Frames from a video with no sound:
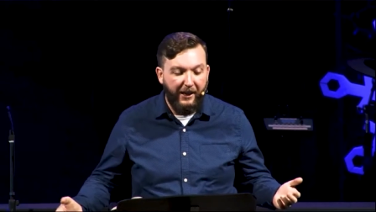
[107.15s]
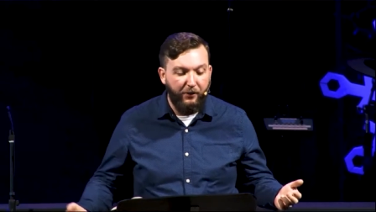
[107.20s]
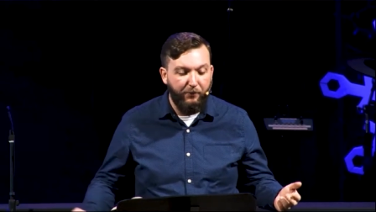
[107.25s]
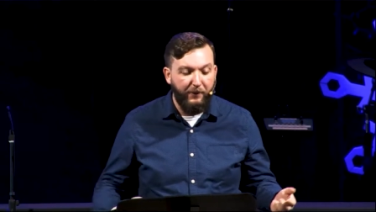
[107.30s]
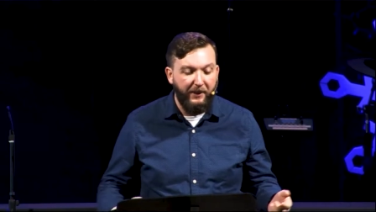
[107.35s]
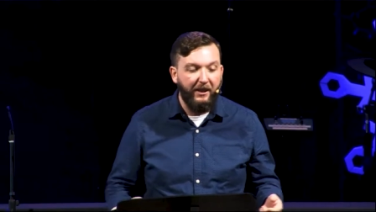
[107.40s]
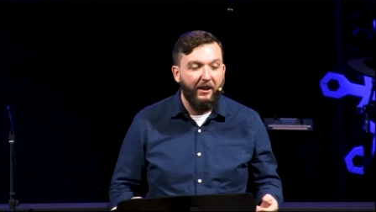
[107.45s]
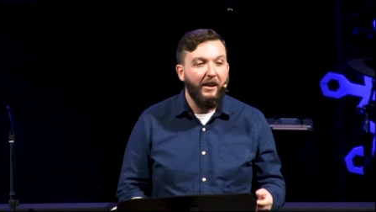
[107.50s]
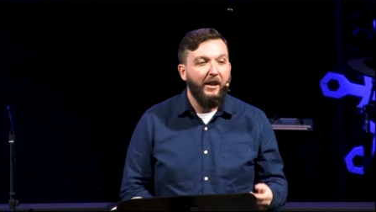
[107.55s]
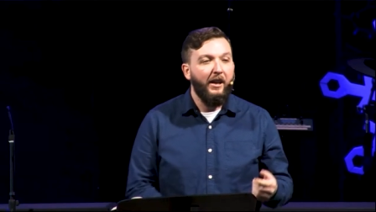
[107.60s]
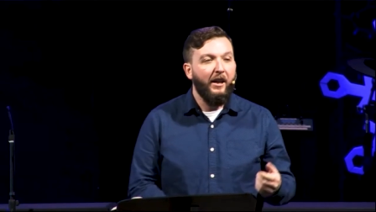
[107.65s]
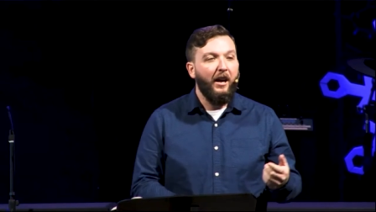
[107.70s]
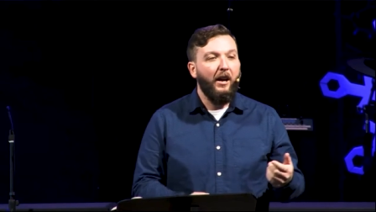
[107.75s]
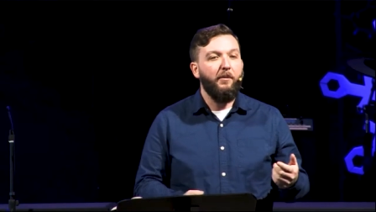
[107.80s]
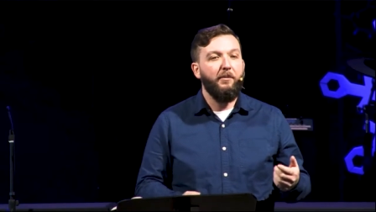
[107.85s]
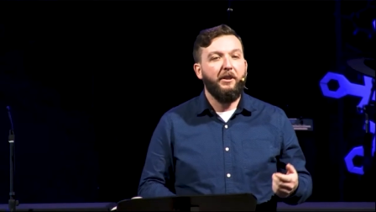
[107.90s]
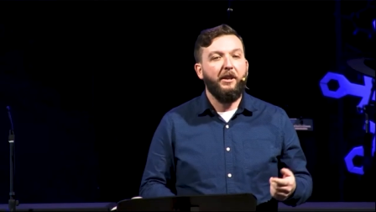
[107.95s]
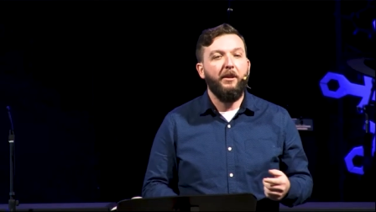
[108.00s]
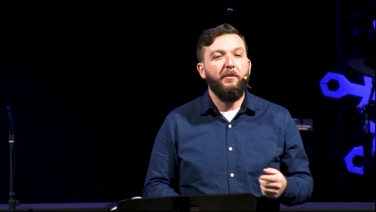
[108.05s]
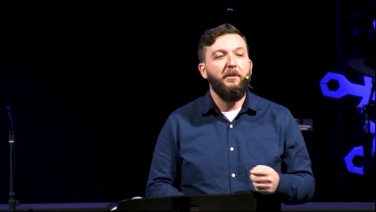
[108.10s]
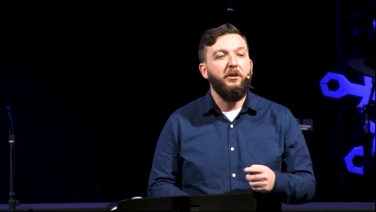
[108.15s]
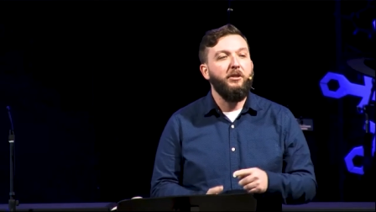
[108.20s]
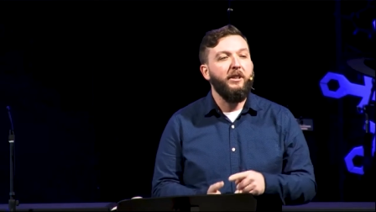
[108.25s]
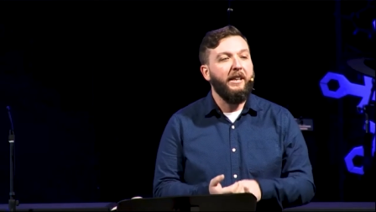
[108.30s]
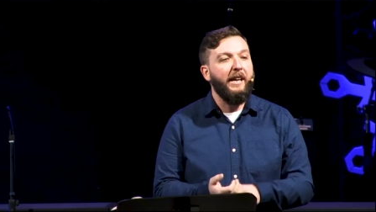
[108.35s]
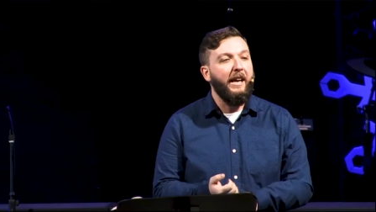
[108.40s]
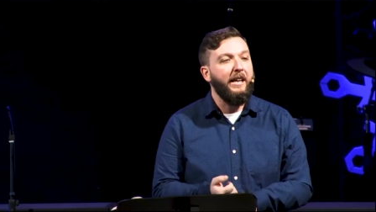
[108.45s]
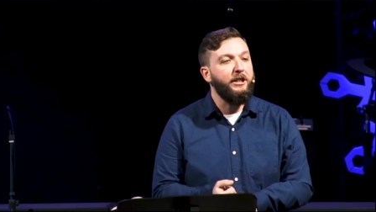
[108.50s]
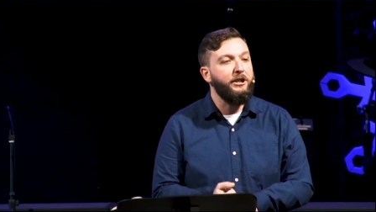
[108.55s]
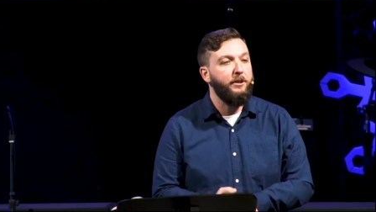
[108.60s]
It'd be um,
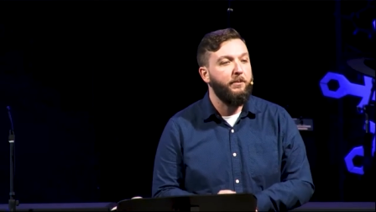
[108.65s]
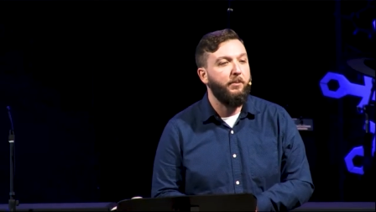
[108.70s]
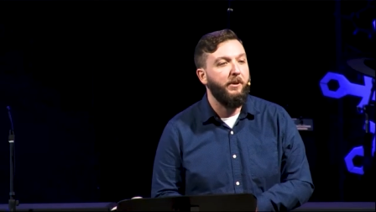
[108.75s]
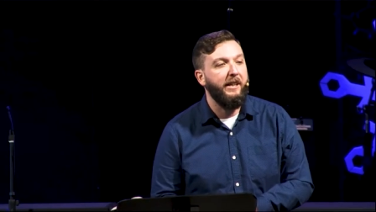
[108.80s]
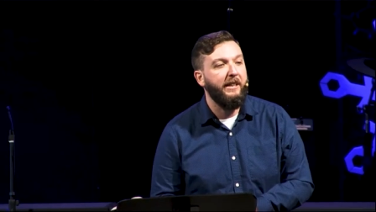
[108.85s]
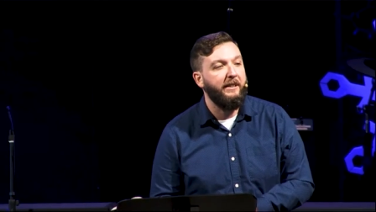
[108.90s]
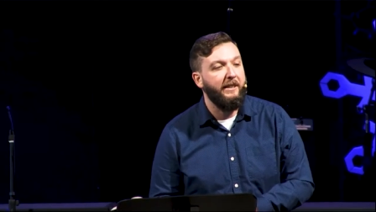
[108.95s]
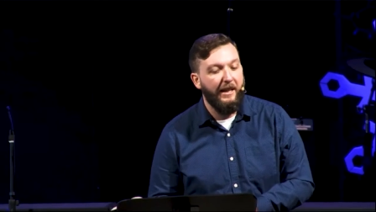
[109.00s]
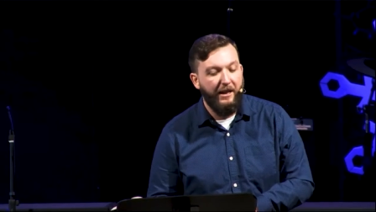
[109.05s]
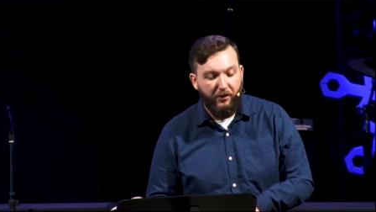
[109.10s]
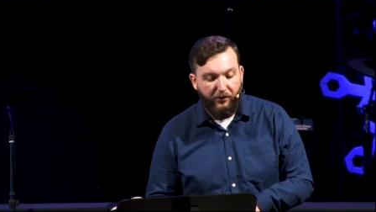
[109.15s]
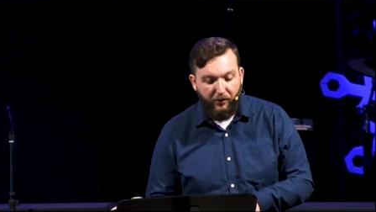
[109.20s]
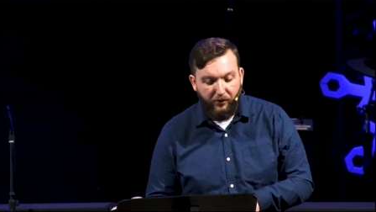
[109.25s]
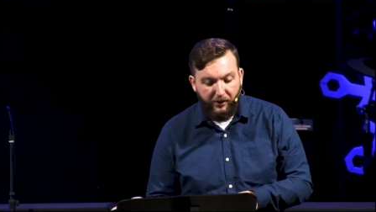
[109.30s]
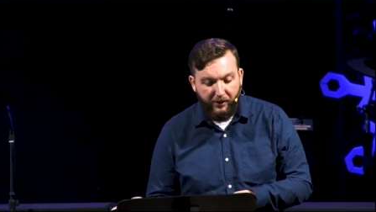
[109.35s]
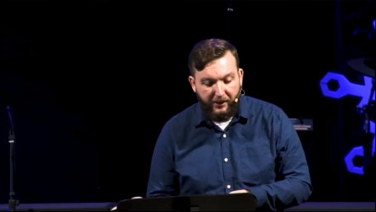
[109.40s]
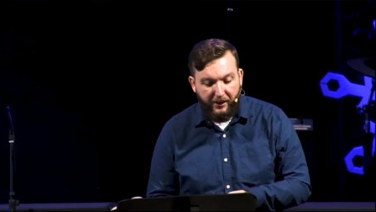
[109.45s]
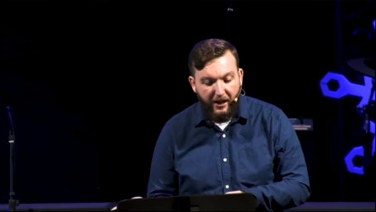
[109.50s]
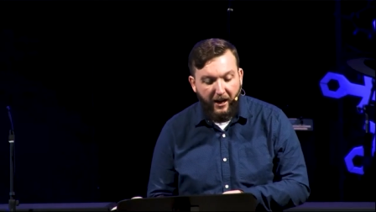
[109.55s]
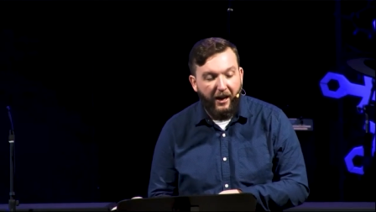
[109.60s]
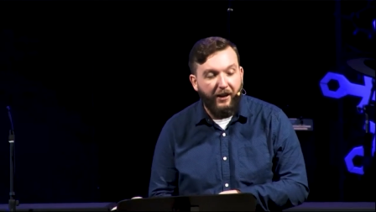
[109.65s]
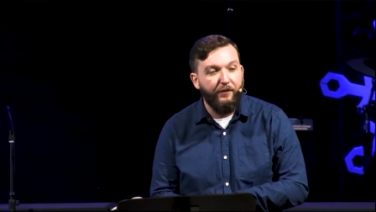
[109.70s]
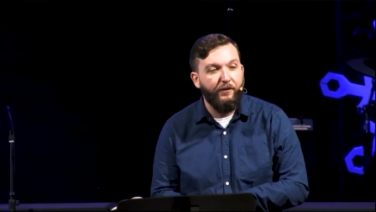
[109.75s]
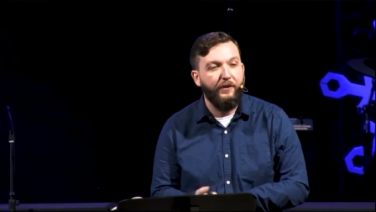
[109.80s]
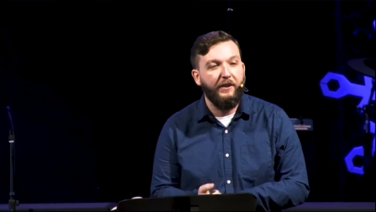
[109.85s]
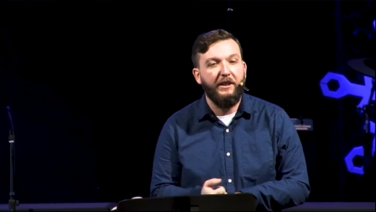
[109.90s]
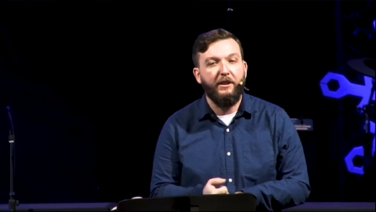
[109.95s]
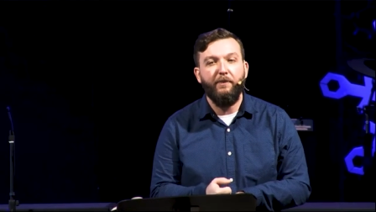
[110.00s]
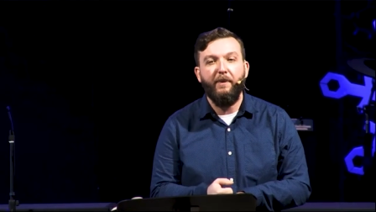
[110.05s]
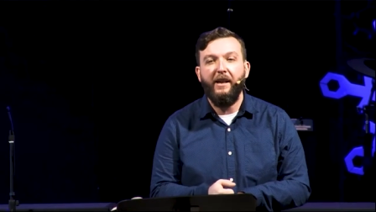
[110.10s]
communication breakdown or
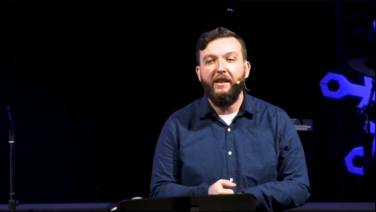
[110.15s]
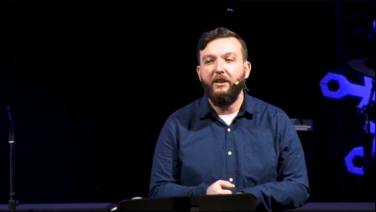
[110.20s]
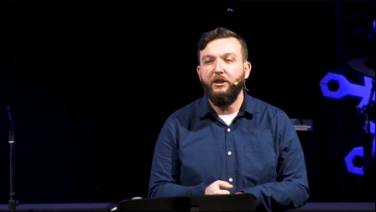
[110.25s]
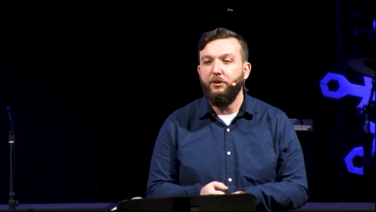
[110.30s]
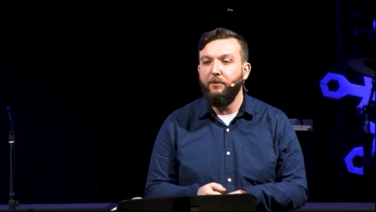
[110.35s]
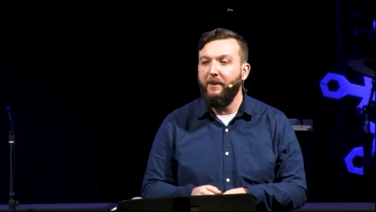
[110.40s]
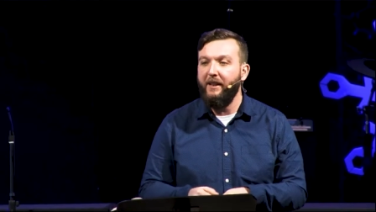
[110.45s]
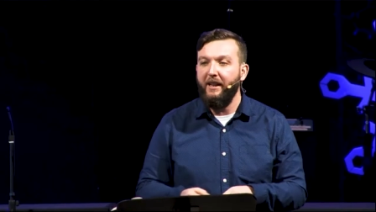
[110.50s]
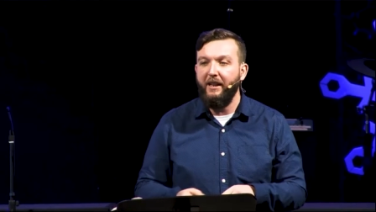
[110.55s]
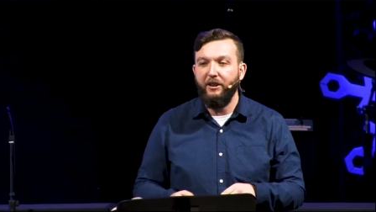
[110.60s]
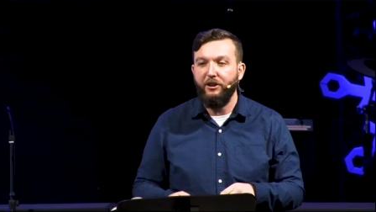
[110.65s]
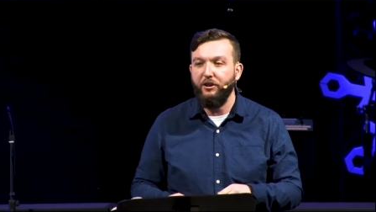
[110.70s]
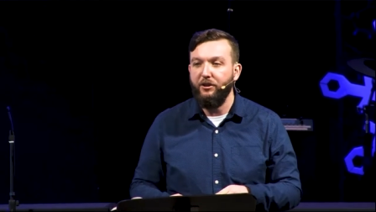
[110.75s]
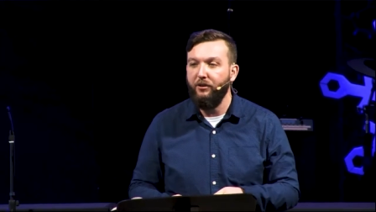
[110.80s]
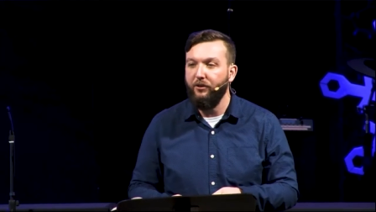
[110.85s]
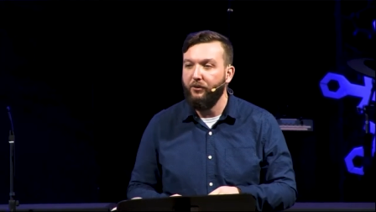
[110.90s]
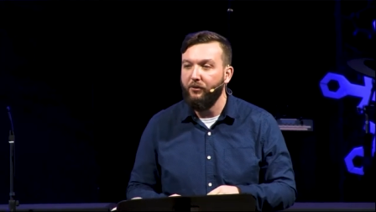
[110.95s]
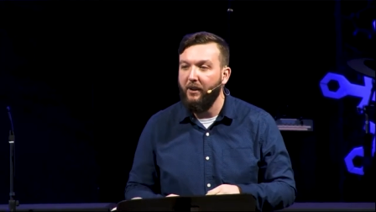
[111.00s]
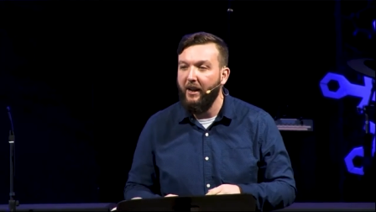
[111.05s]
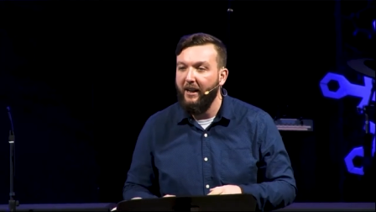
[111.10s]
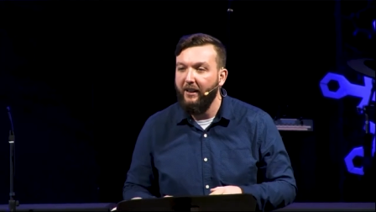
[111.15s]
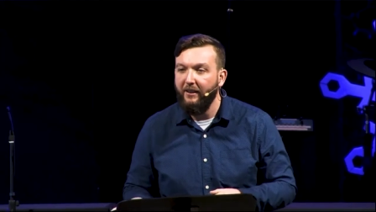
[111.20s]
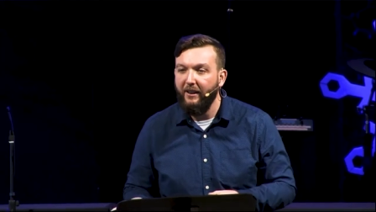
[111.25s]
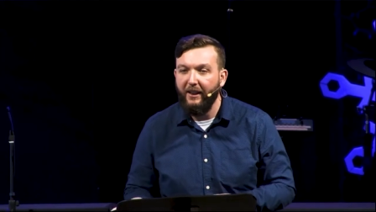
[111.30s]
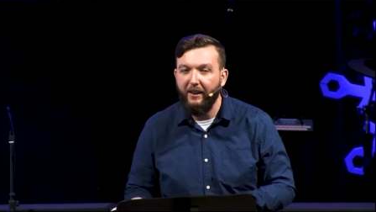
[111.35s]
conflict management issues, right?